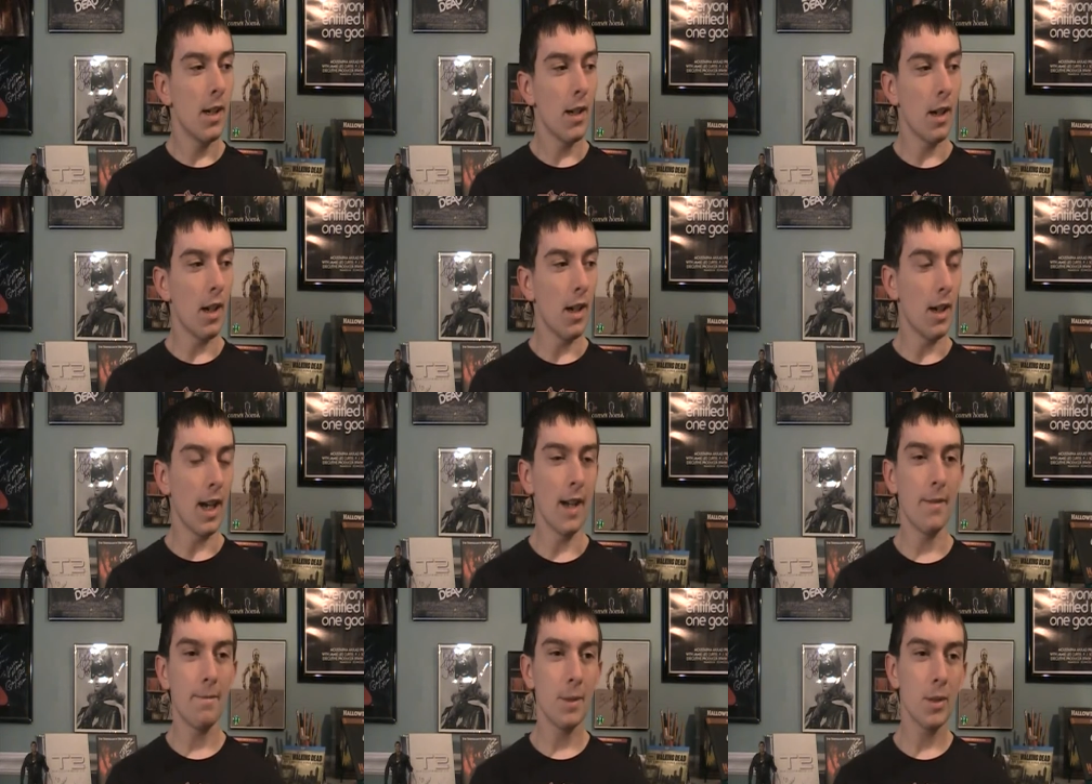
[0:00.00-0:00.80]
uh,
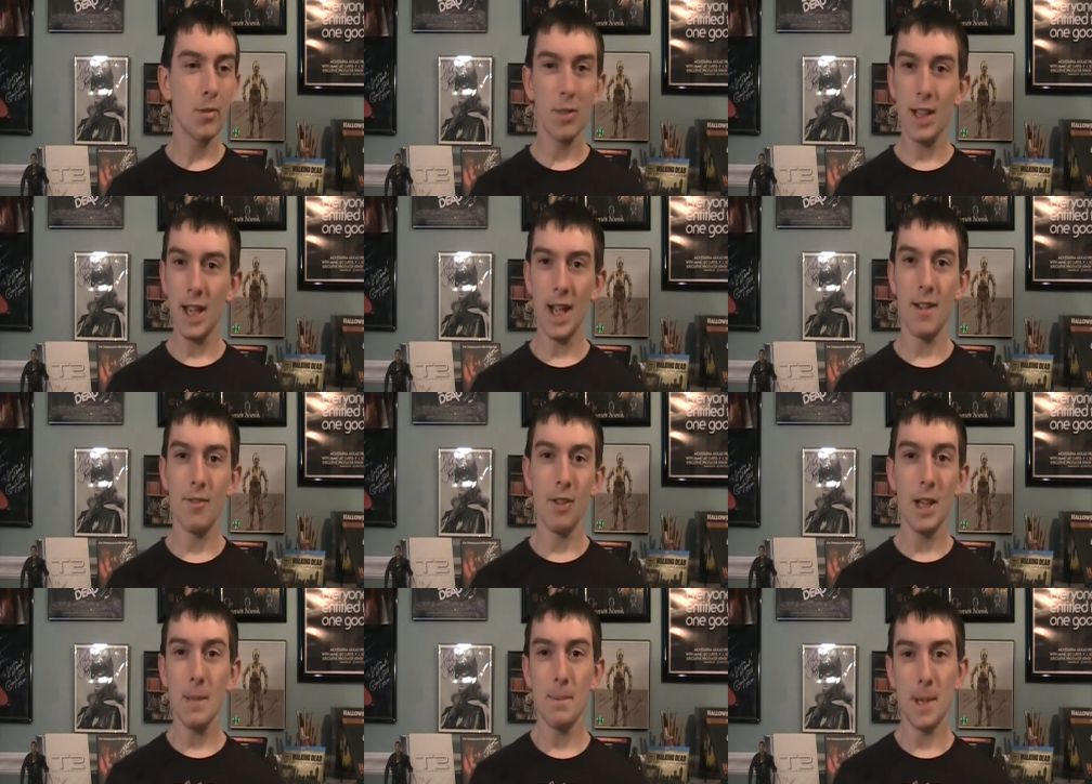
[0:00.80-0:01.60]
I've been re I
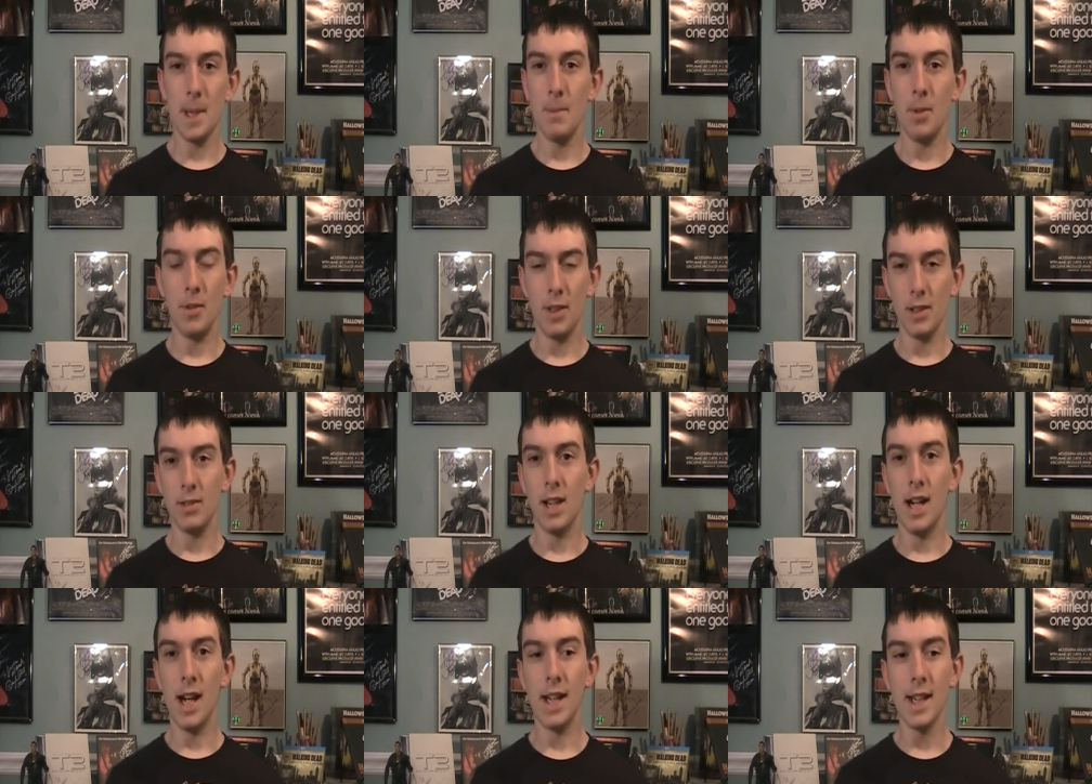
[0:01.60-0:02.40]
read up on the movie a
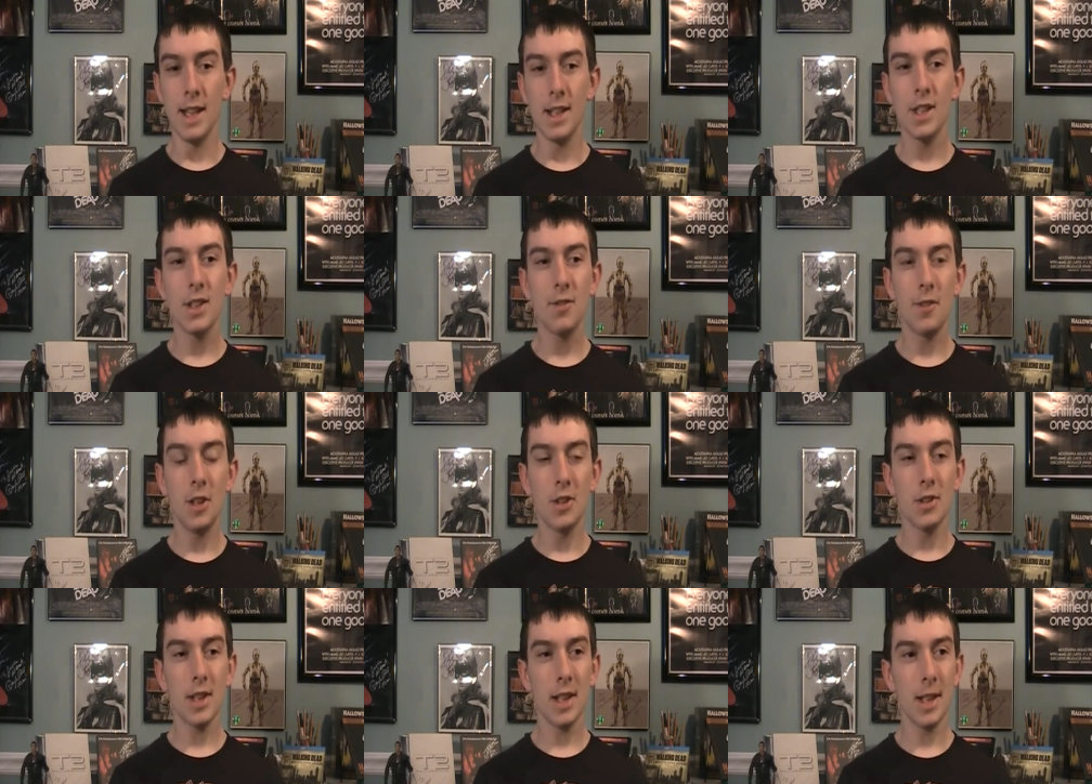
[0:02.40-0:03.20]
lot and it just
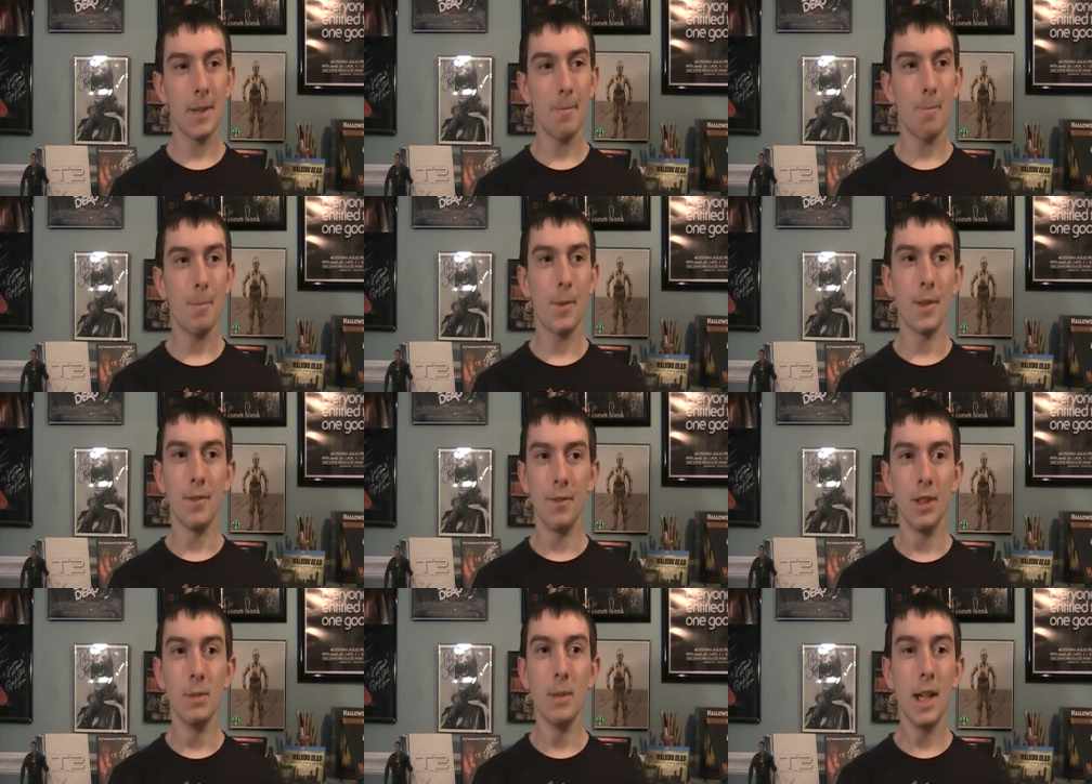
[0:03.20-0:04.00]
feels like the
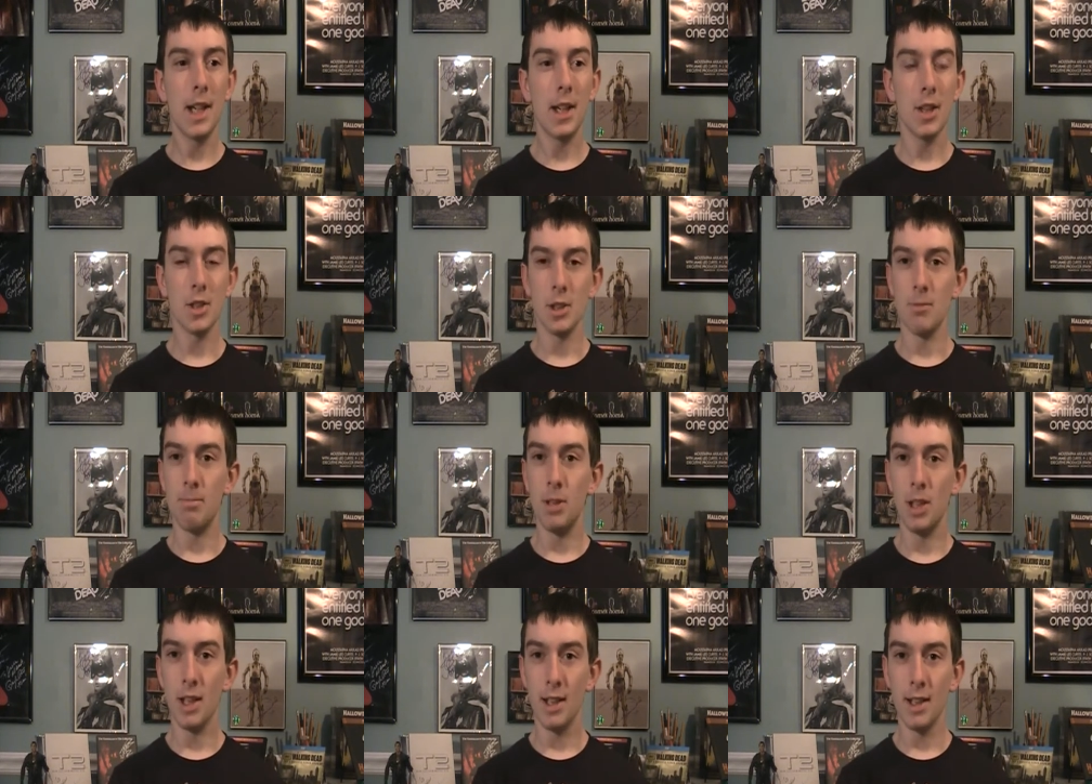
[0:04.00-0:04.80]
filmmakers are
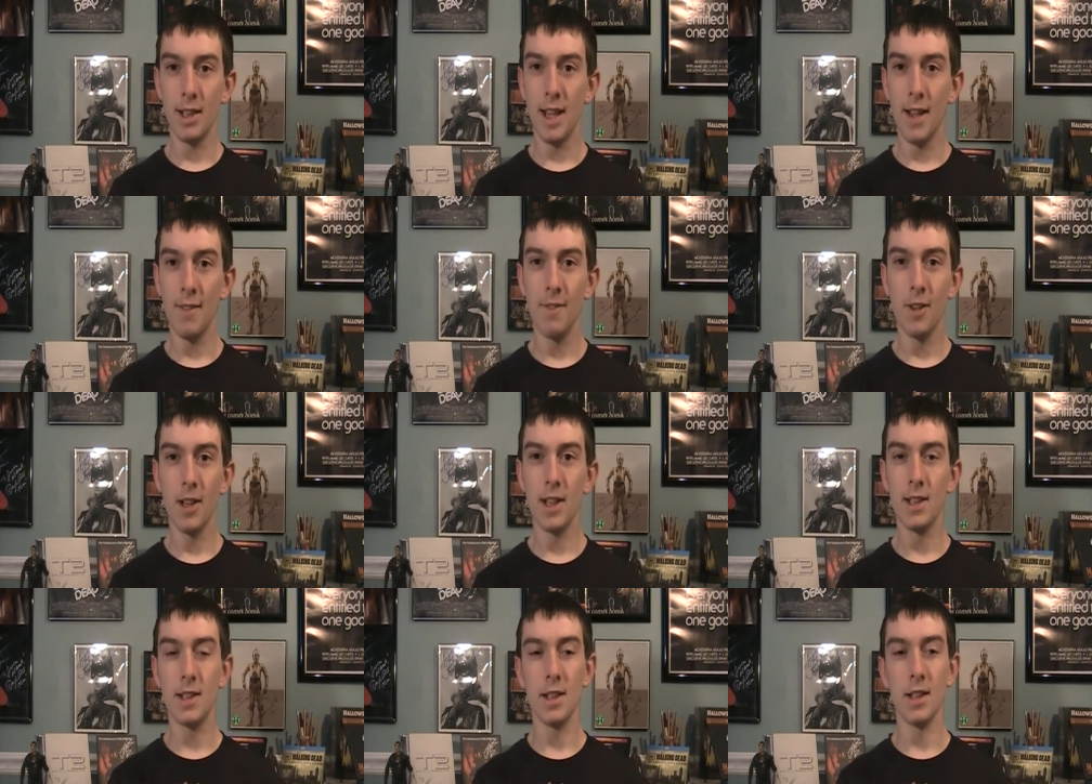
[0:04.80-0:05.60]
putting an effort
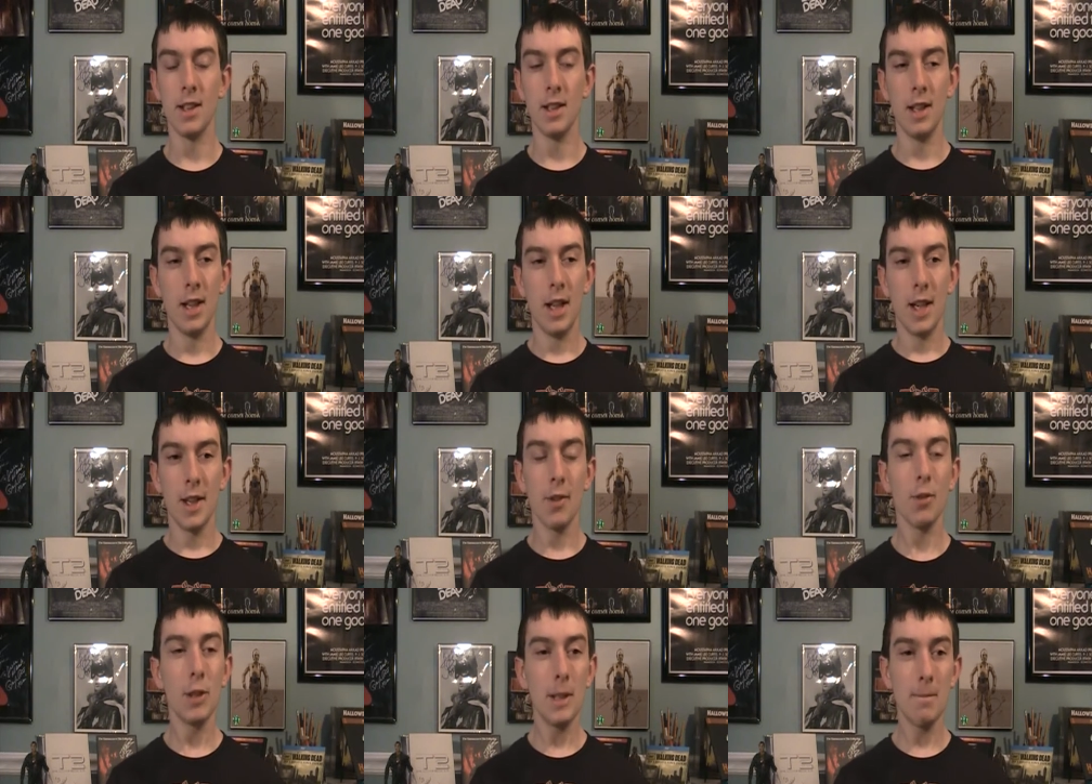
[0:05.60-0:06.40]
into
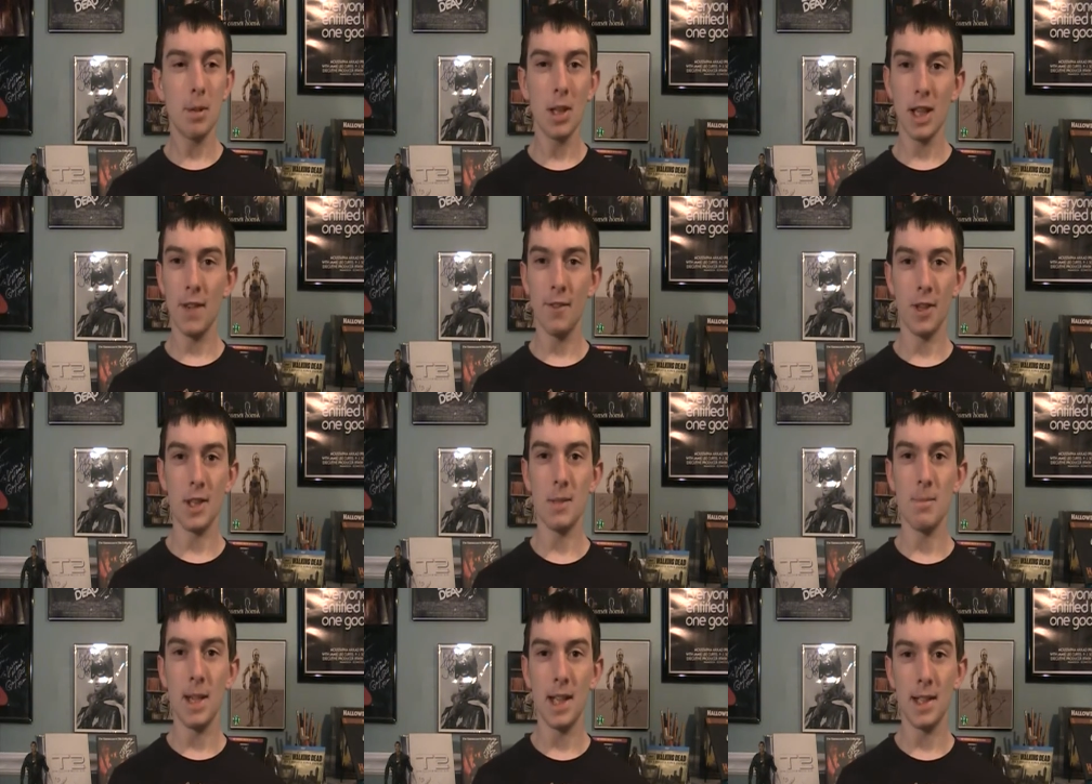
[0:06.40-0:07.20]
they're really putting effort
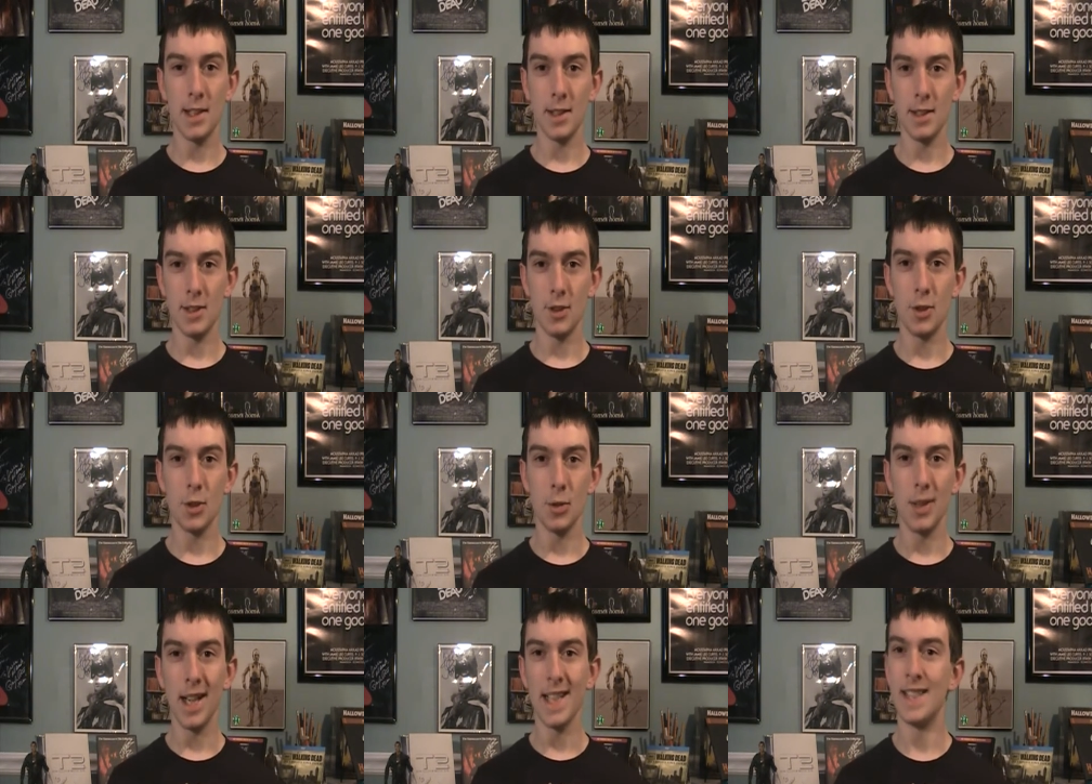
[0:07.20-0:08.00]
into making this a
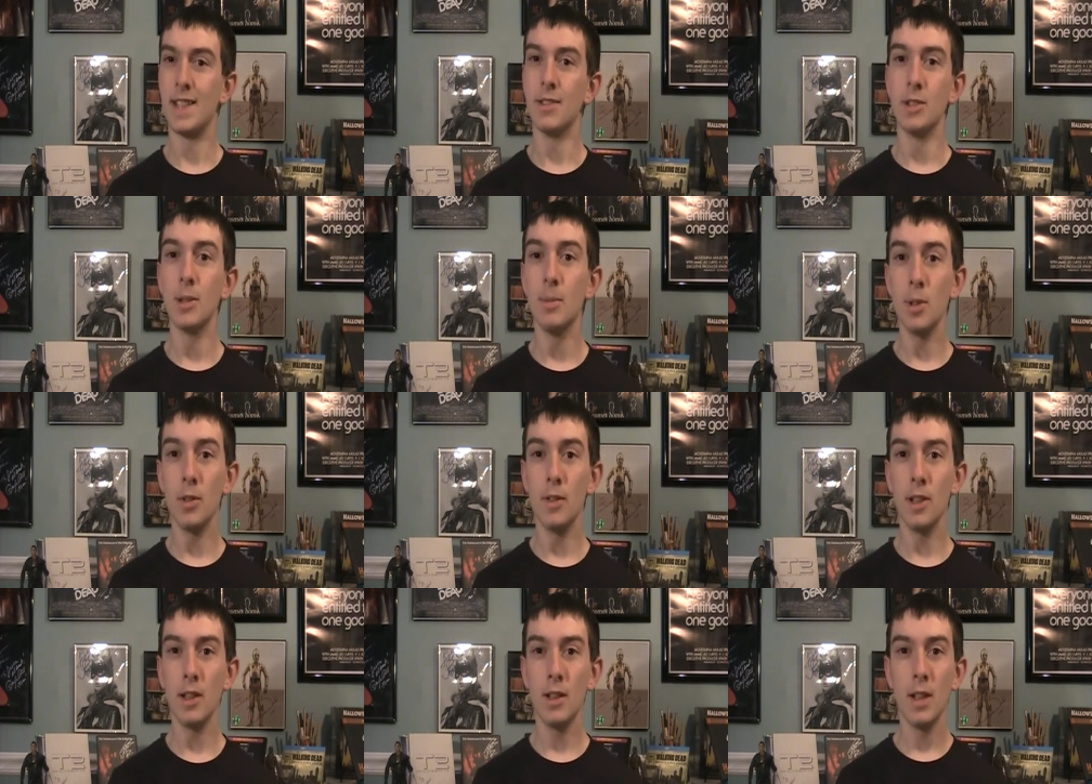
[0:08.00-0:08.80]
true Godzilla
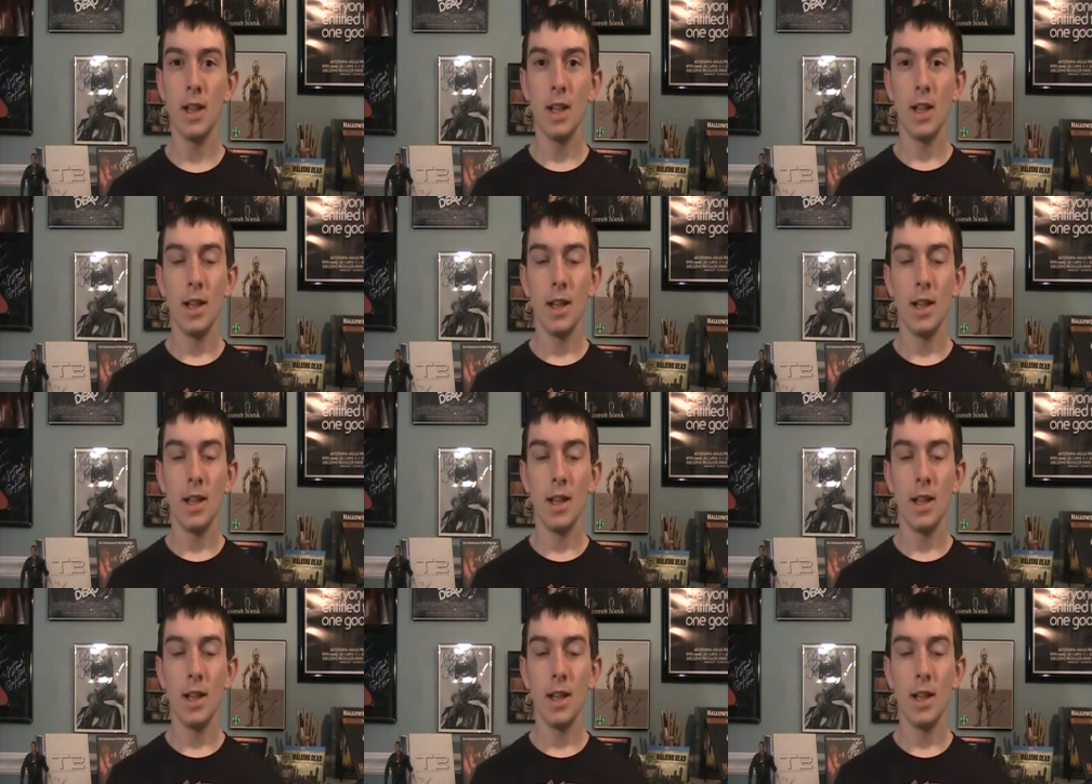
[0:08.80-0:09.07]
movie